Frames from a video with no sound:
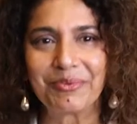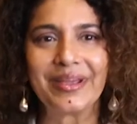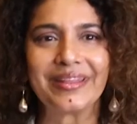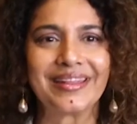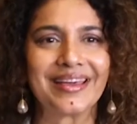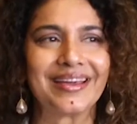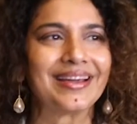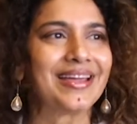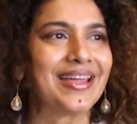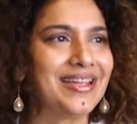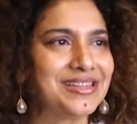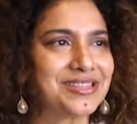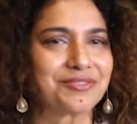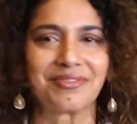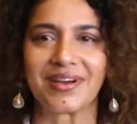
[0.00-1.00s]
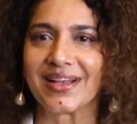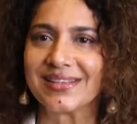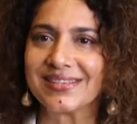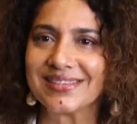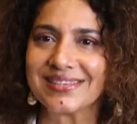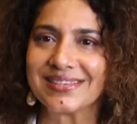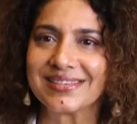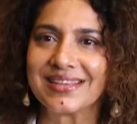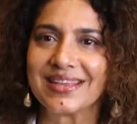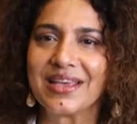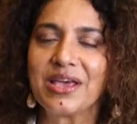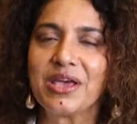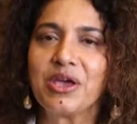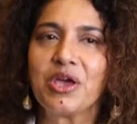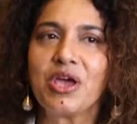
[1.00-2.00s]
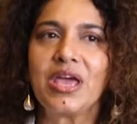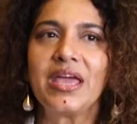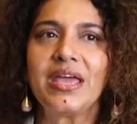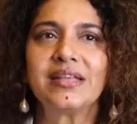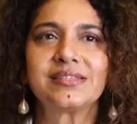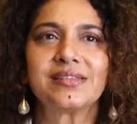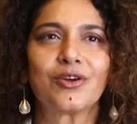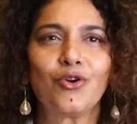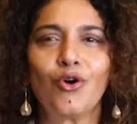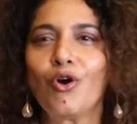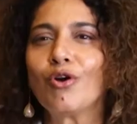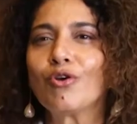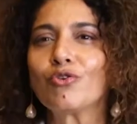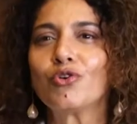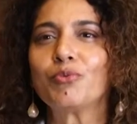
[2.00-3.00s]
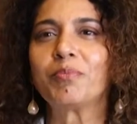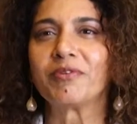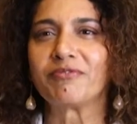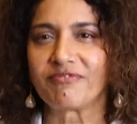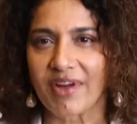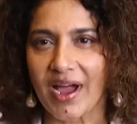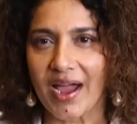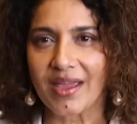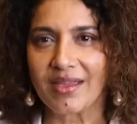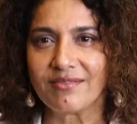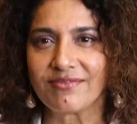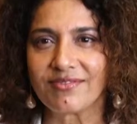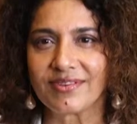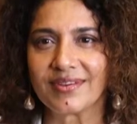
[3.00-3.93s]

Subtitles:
There are 8 of us. It's a core group of 5.